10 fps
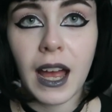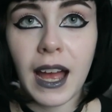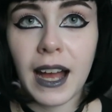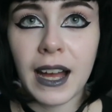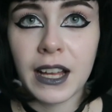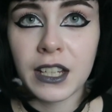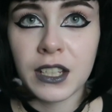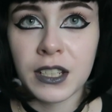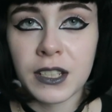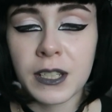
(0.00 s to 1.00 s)

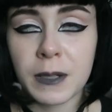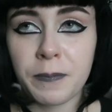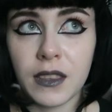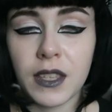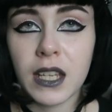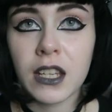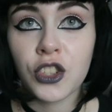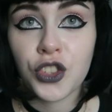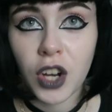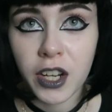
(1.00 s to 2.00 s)
and the
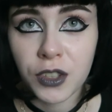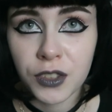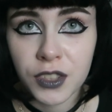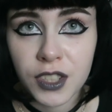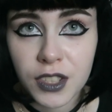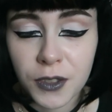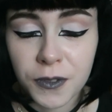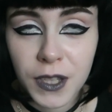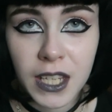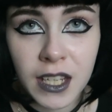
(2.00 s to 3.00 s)
try-ons
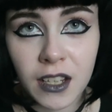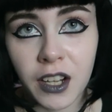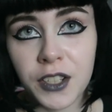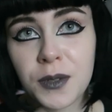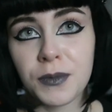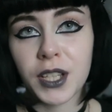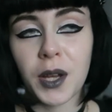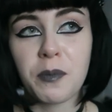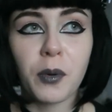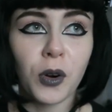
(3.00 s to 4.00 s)
of the items that
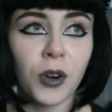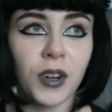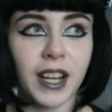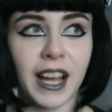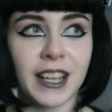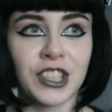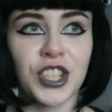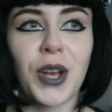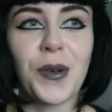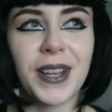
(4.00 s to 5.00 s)
I bought. And
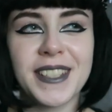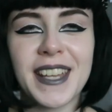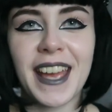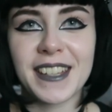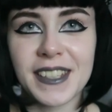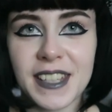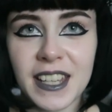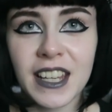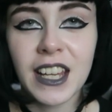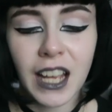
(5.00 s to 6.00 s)
I went to edit
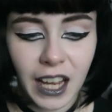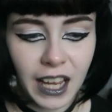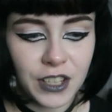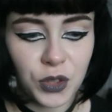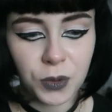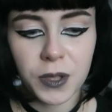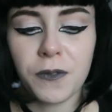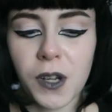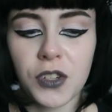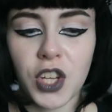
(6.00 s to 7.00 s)
it, I had all the
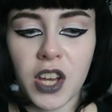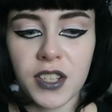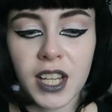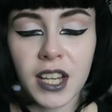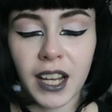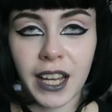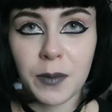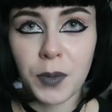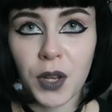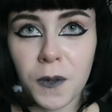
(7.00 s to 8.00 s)
photos, I
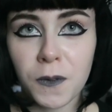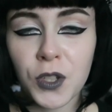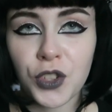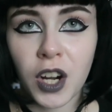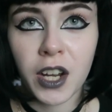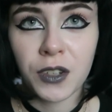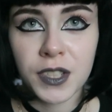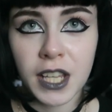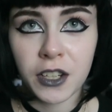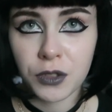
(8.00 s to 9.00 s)
had both of the
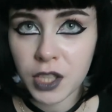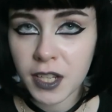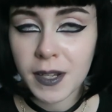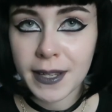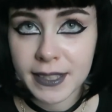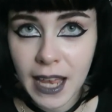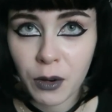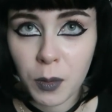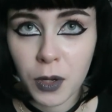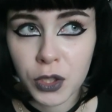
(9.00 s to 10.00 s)
try-ons, and I also did a
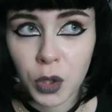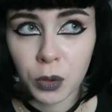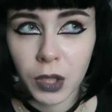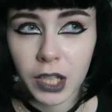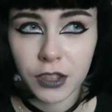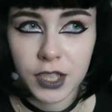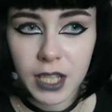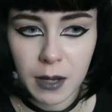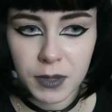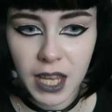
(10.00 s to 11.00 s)
sourpuss haul like the
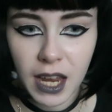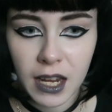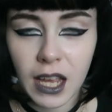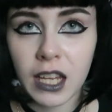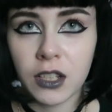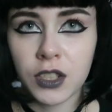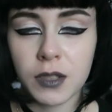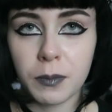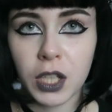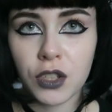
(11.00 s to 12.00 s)
same day, and
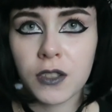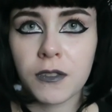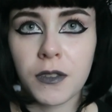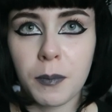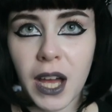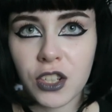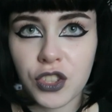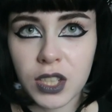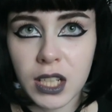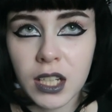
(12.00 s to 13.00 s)
because of the
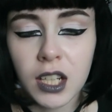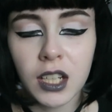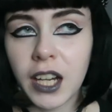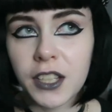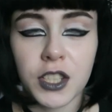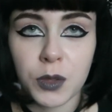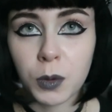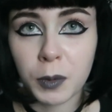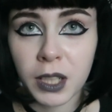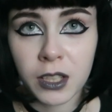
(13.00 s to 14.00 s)
battery I had to
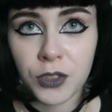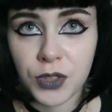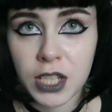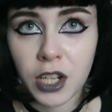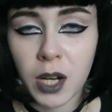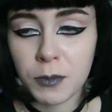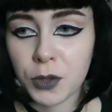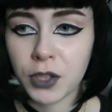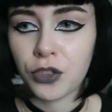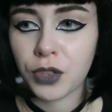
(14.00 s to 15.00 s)
swap it like 3 times,
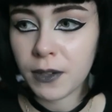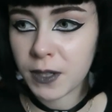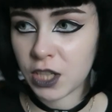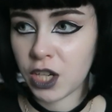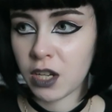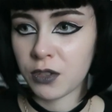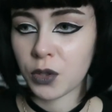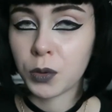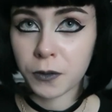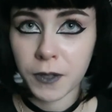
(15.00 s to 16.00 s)
so I had 3
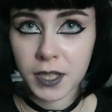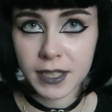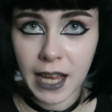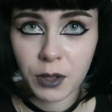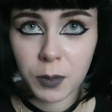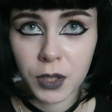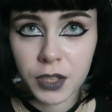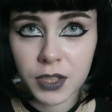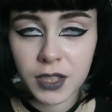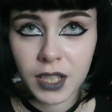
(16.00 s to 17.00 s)
videos all for the
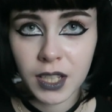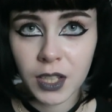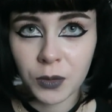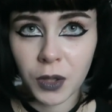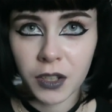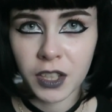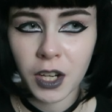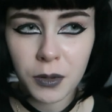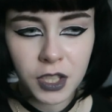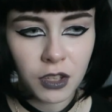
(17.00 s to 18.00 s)
sourpuss one. And
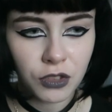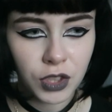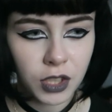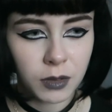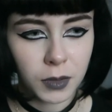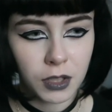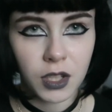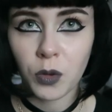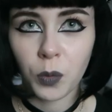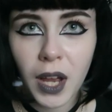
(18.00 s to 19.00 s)
I was going through them and I was
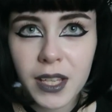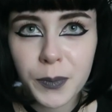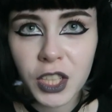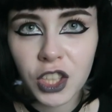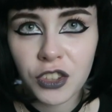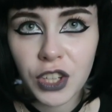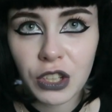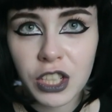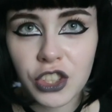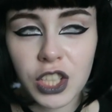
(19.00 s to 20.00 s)
like, where's my
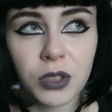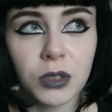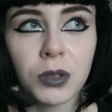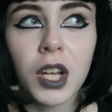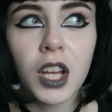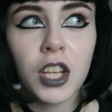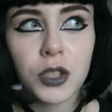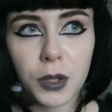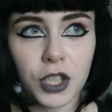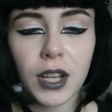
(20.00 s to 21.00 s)
Curiology haul?
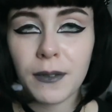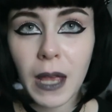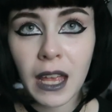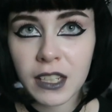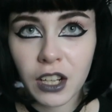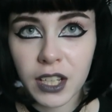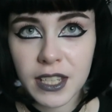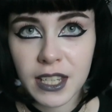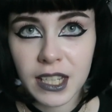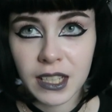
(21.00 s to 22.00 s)
So I don't have any
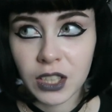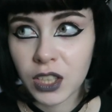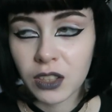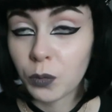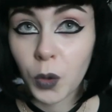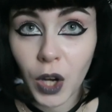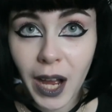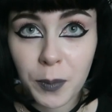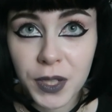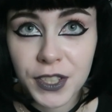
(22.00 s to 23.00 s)
idea what
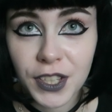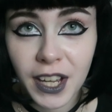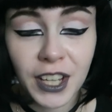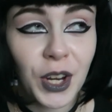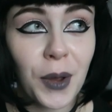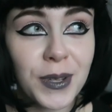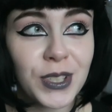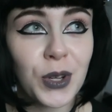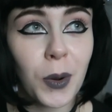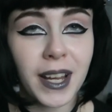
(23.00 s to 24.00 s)
happened to that, and I
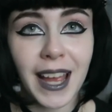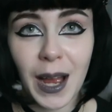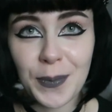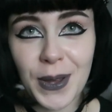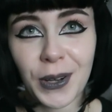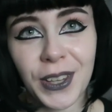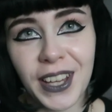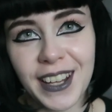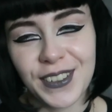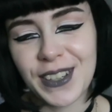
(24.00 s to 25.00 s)
was quite happy with
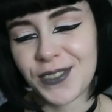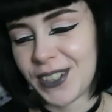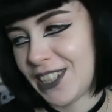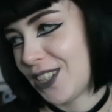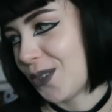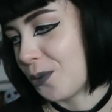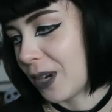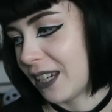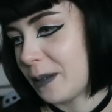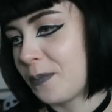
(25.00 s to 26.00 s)
how that video
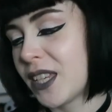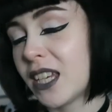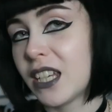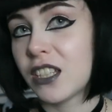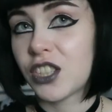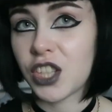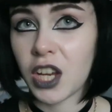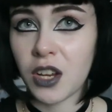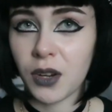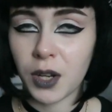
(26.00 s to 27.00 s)
went. So
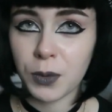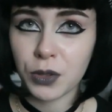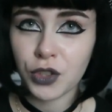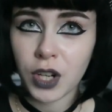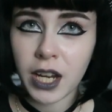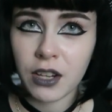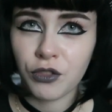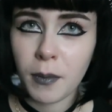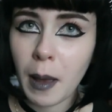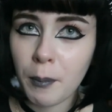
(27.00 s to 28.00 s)
I will try
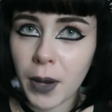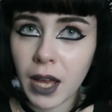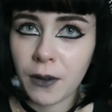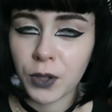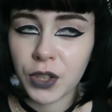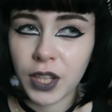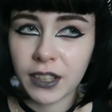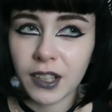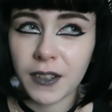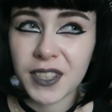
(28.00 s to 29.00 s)
and remember
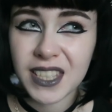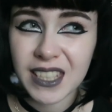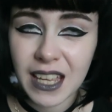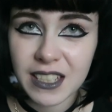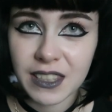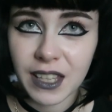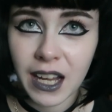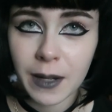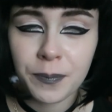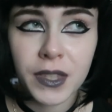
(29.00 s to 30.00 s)
everything that I've said in
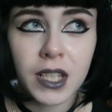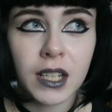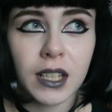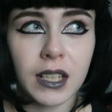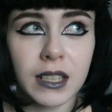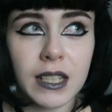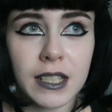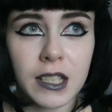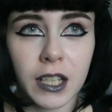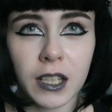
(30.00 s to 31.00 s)
that. It
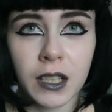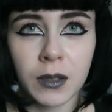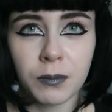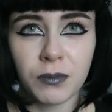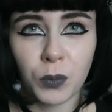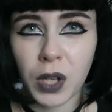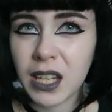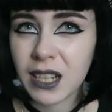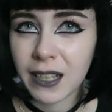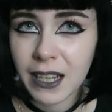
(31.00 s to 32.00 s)
is like a
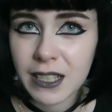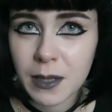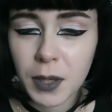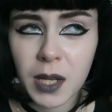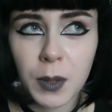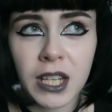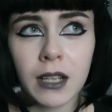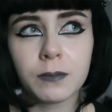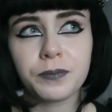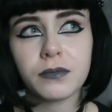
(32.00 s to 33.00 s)
week later
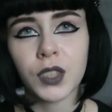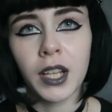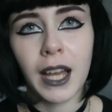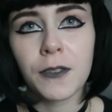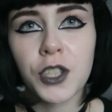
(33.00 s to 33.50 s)
maybe. I have